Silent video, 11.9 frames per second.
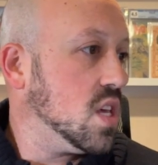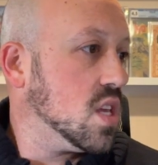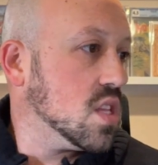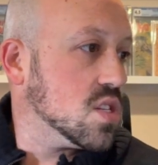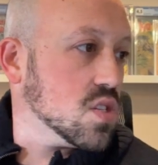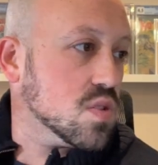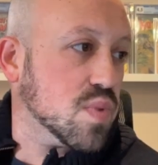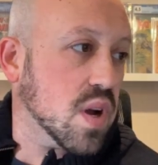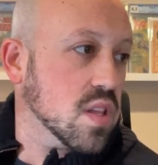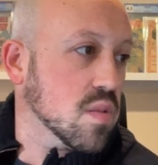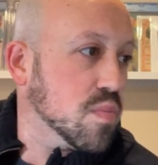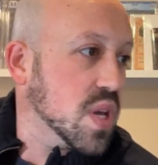This is
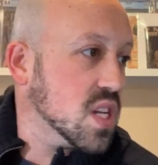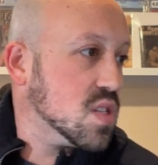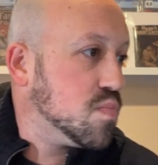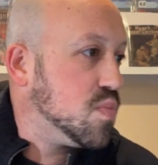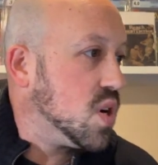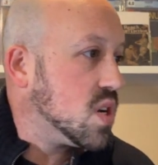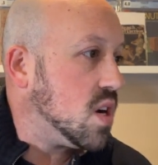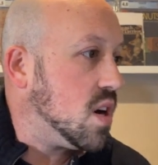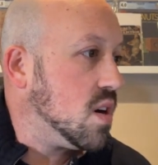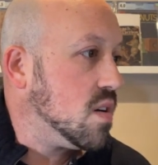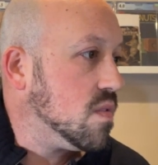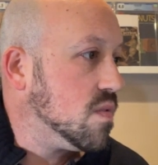probably the biggest book
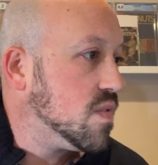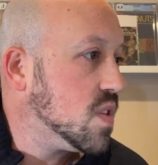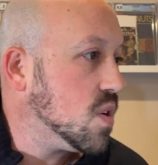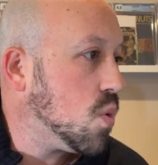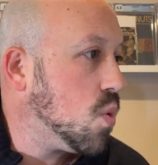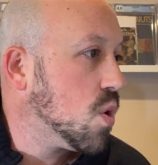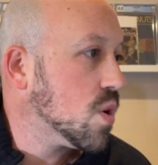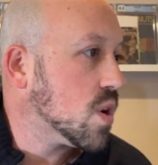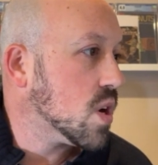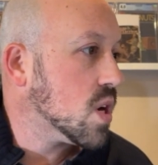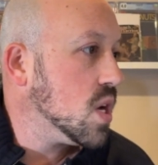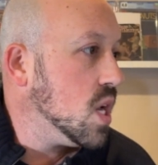of the
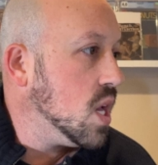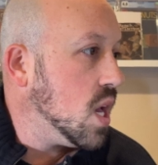order.